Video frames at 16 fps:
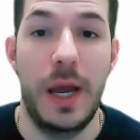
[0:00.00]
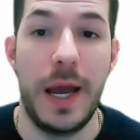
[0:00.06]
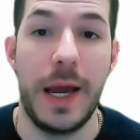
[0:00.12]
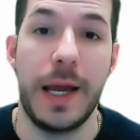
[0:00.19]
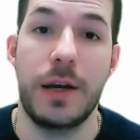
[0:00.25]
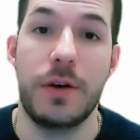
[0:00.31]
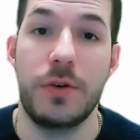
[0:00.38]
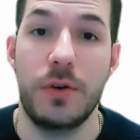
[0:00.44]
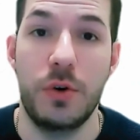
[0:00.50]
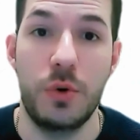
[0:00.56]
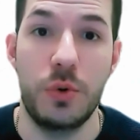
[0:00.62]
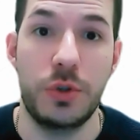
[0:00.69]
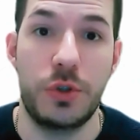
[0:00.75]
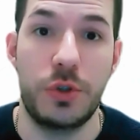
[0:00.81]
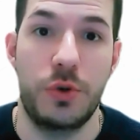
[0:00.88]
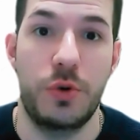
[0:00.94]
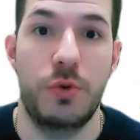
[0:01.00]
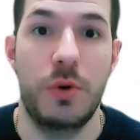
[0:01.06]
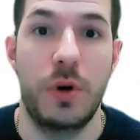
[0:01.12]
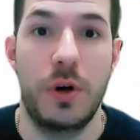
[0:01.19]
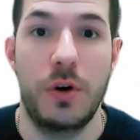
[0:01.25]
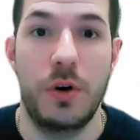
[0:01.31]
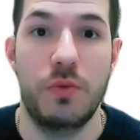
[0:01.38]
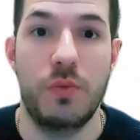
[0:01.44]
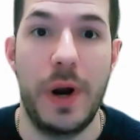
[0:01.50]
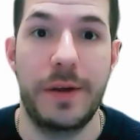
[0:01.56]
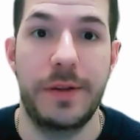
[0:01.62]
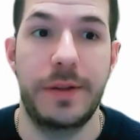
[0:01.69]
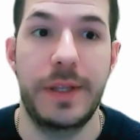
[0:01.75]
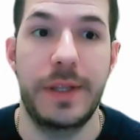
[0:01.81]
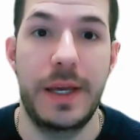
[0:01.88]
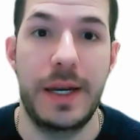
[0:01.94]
and also rather